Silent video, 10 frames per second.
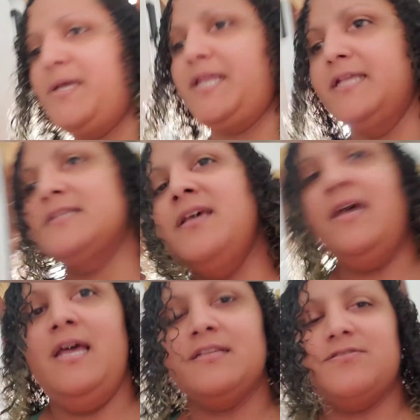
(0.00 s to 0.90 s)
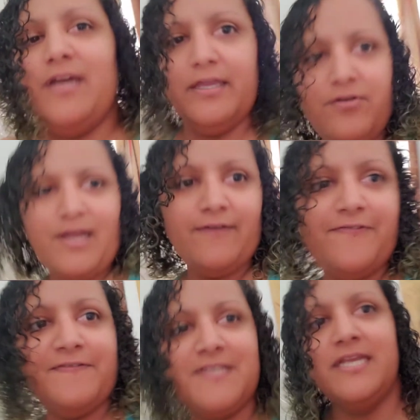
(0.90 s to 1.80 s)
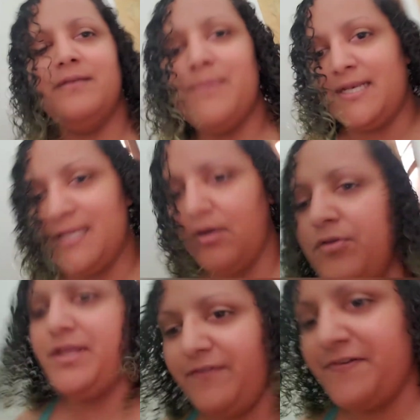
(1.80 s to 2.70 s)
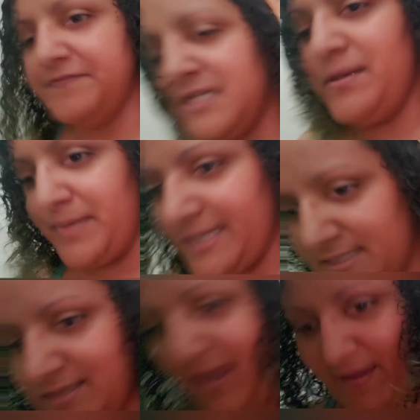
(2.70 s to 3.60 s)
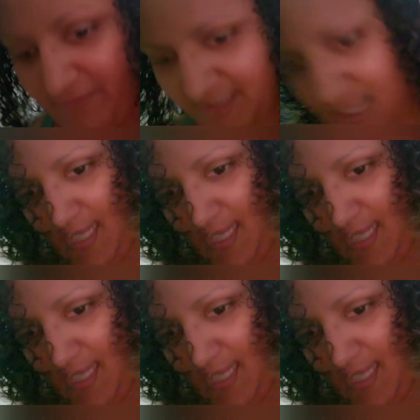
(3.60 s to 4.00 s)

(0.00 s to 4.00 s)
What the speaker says: minutes. So now you have only 15 minutes left